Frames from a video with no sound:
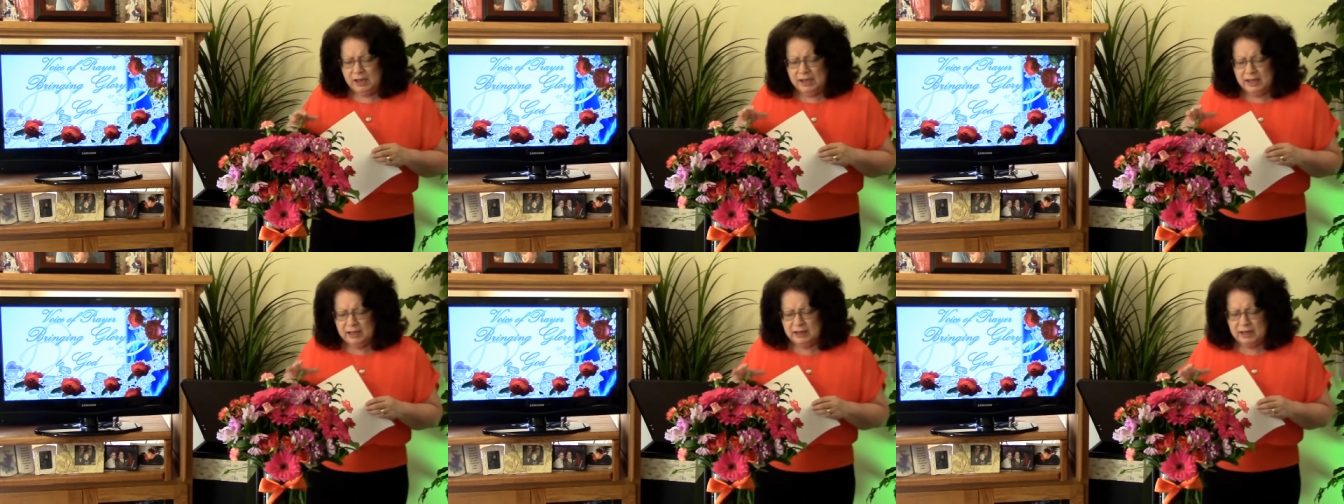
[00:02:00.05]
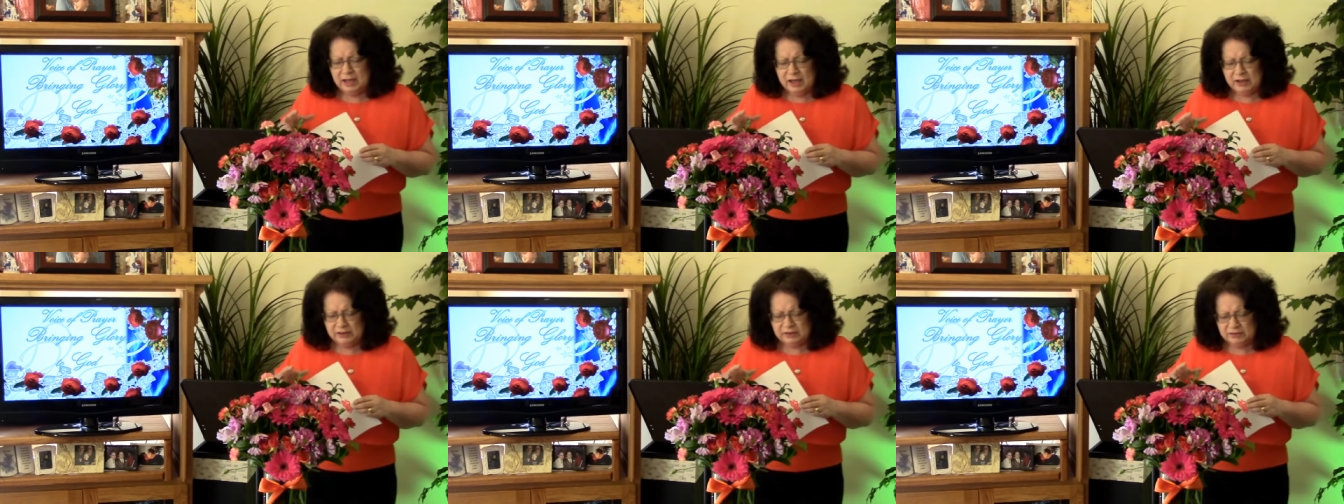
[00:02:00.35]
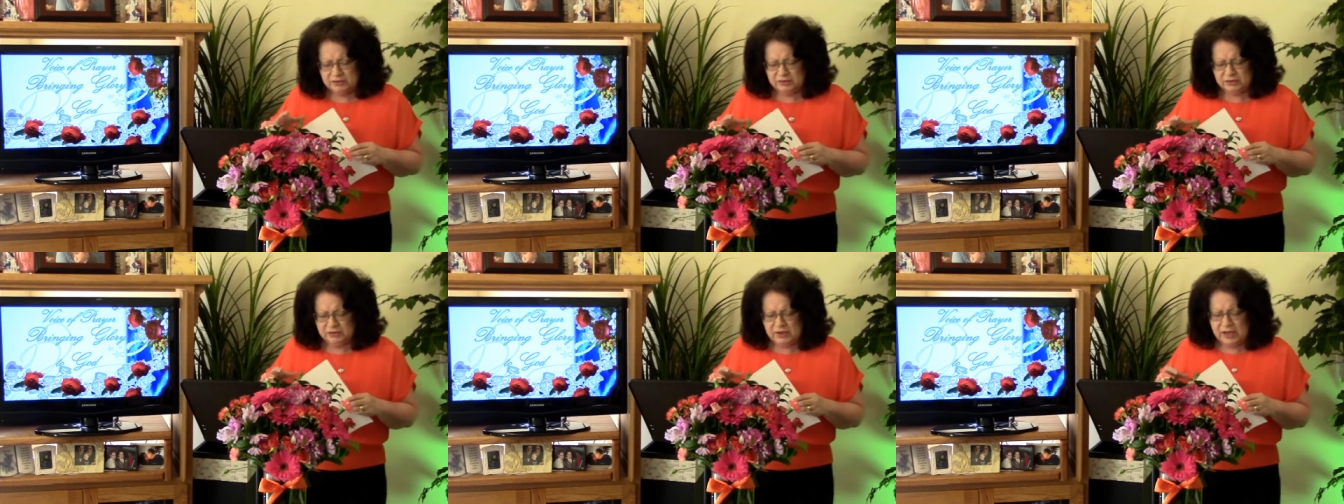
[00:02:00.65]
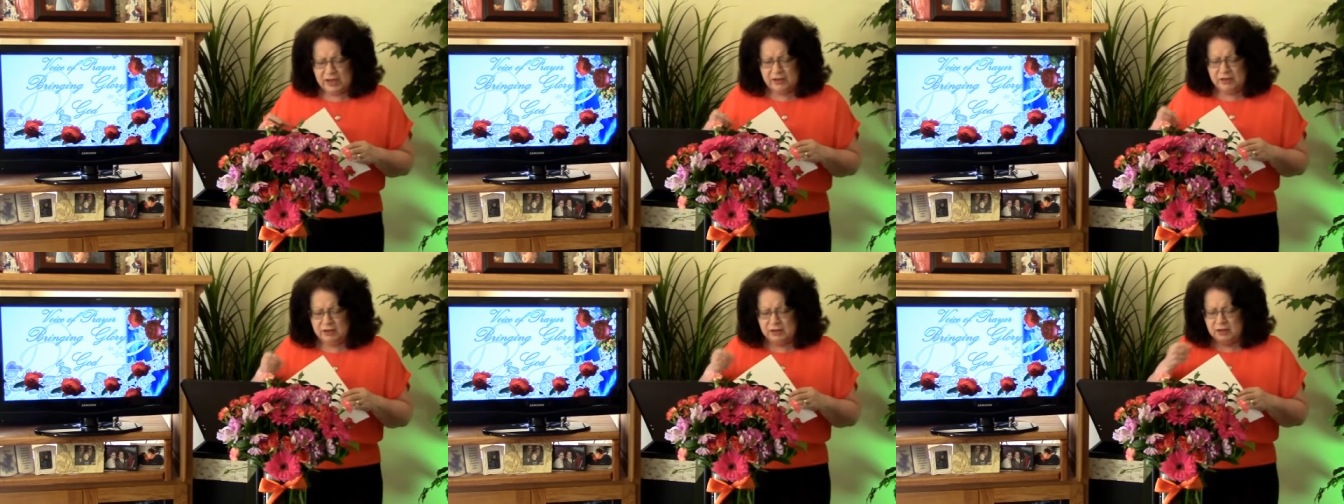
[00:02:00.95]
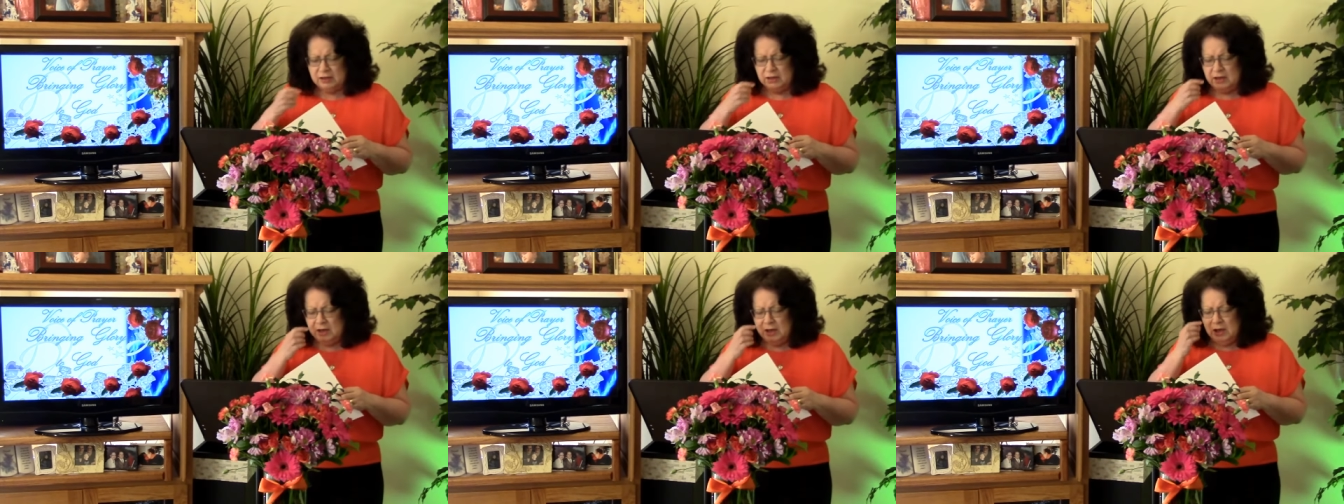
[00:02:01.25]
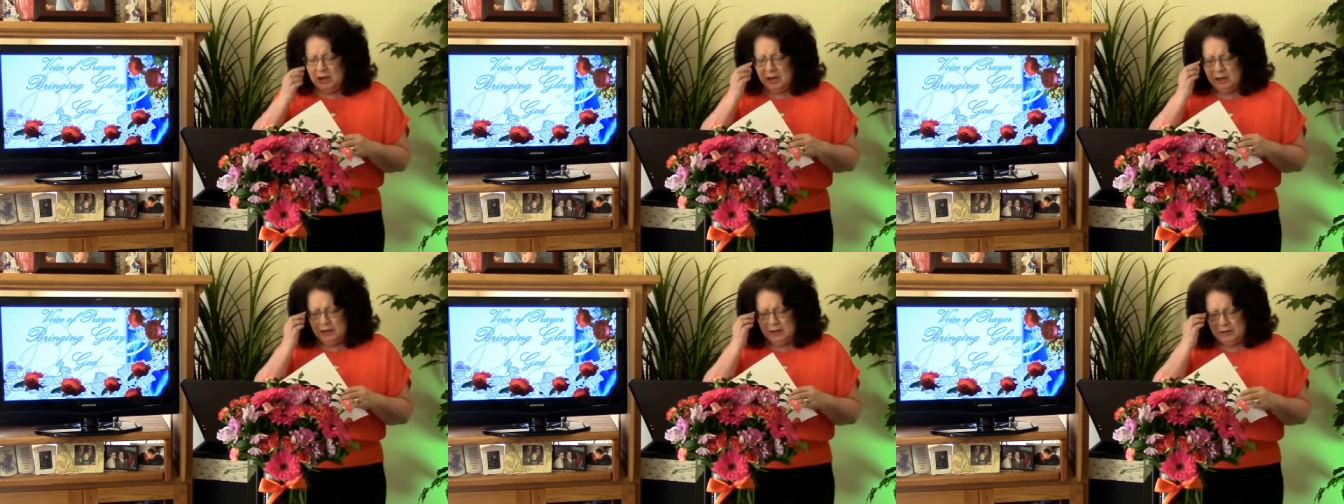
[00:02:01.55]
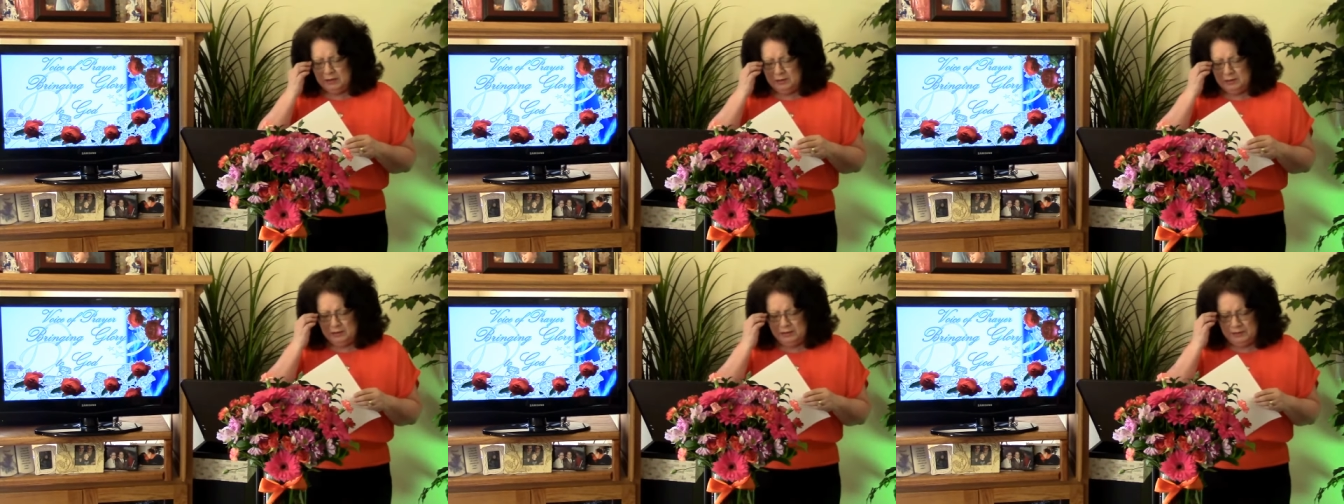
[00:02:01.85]
in us the, uh,
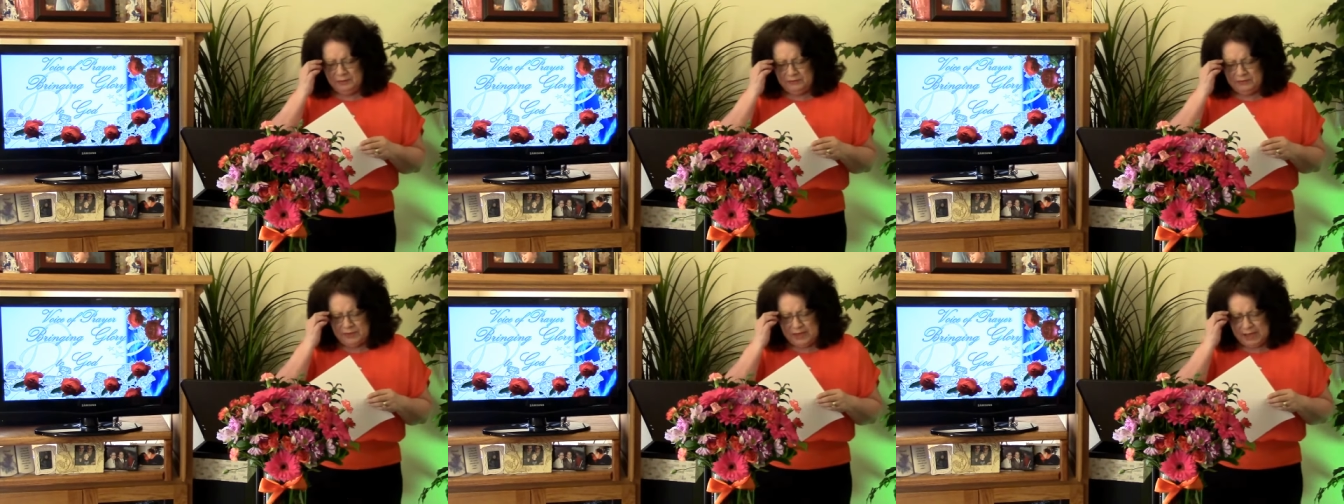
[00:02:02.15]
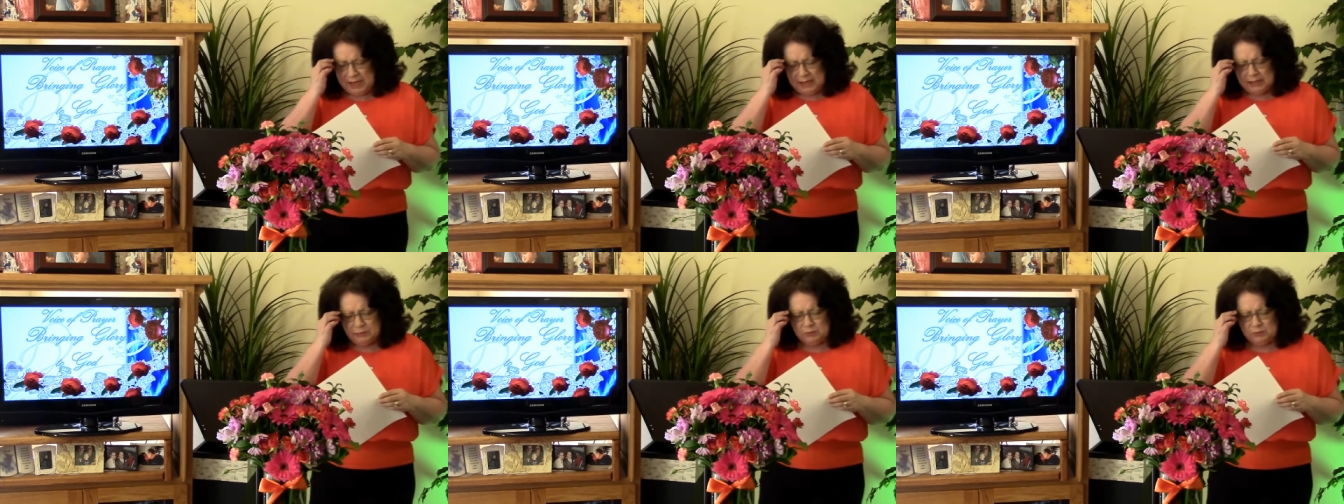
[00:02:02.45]
uh that